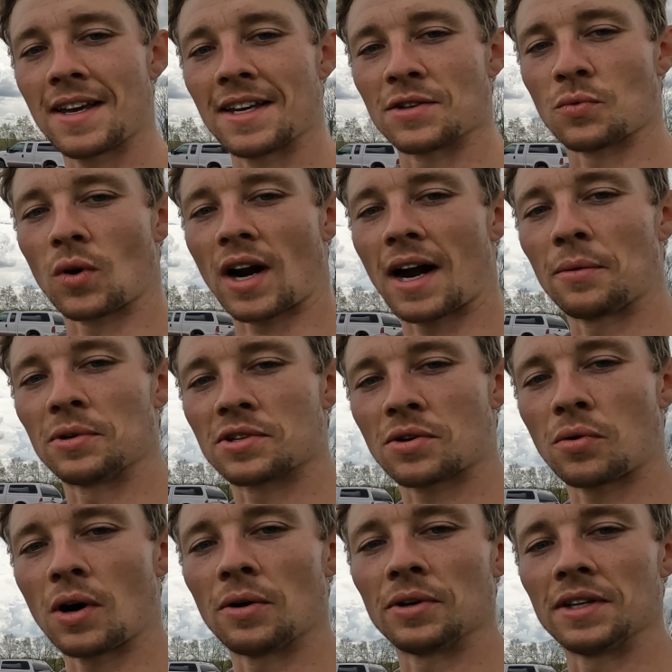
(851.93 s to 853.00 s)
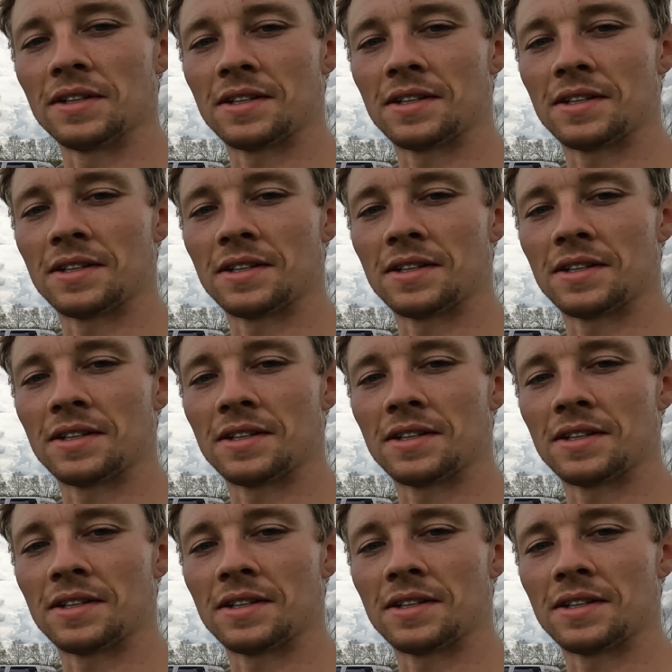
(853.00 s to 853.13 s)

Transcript: is what I was quoted